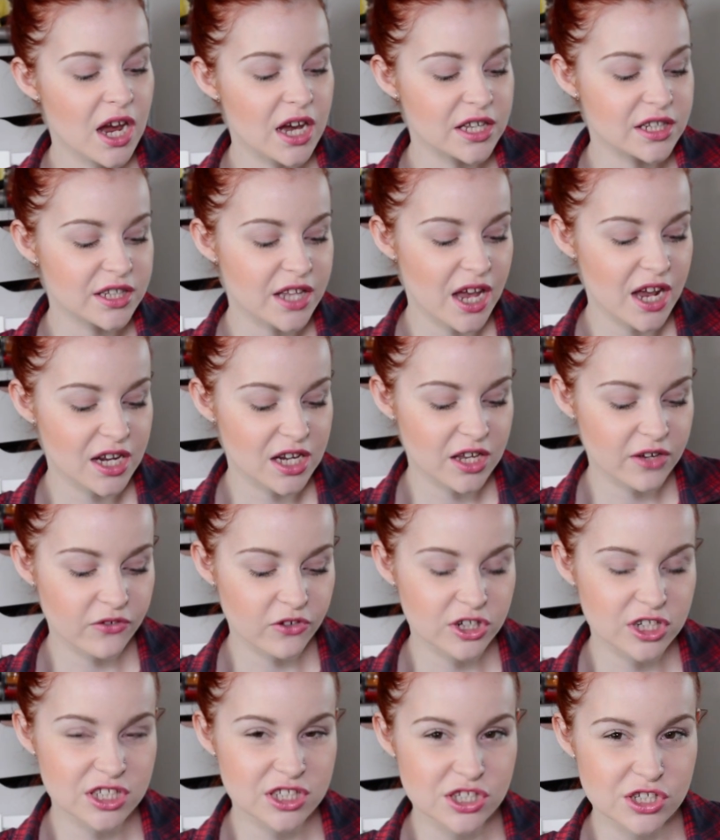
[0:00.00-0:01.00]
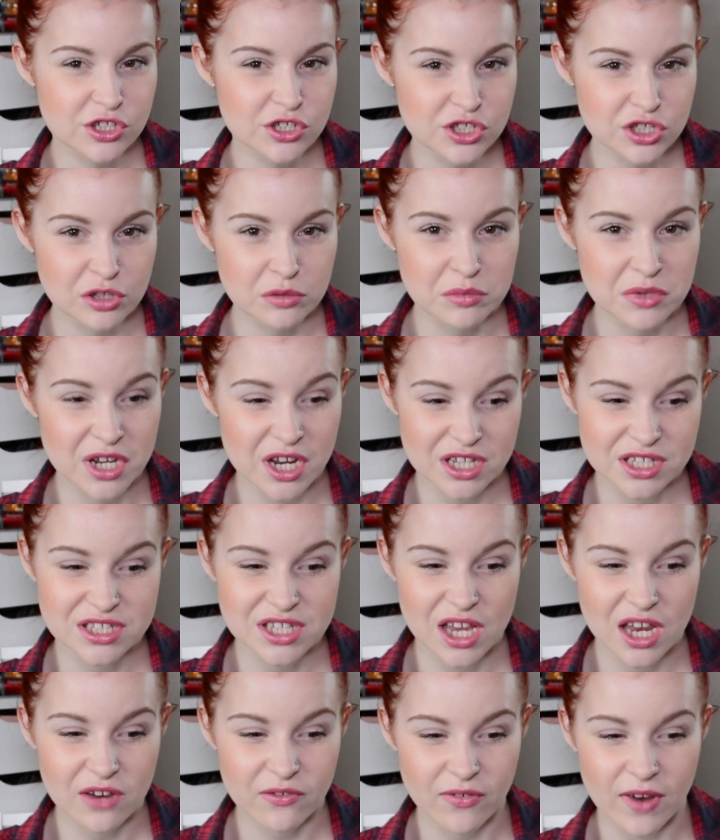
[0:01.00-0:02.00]
and then if I need to use them the next
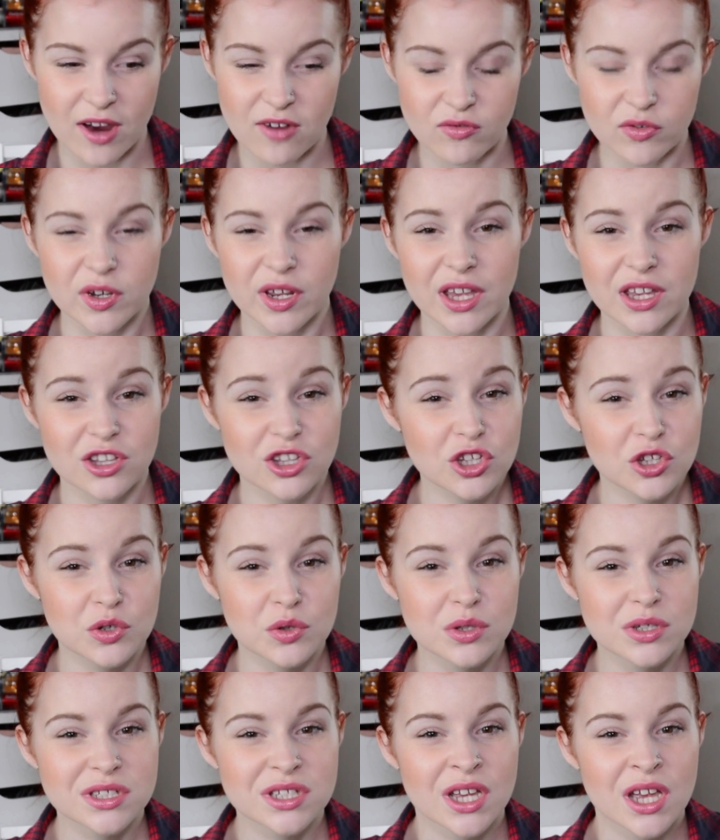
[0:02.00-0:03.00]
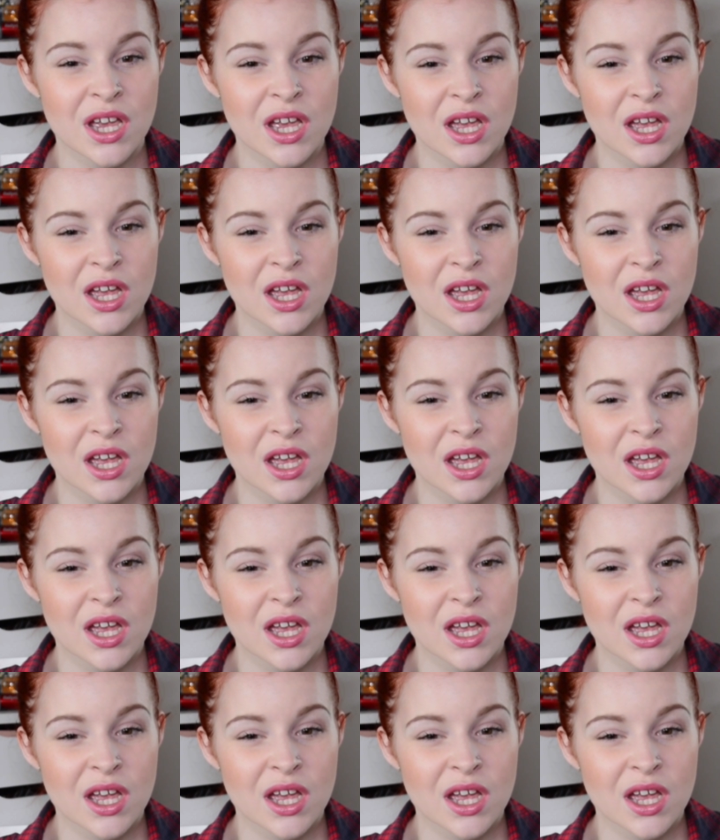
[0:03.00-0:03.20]
day for everyday use,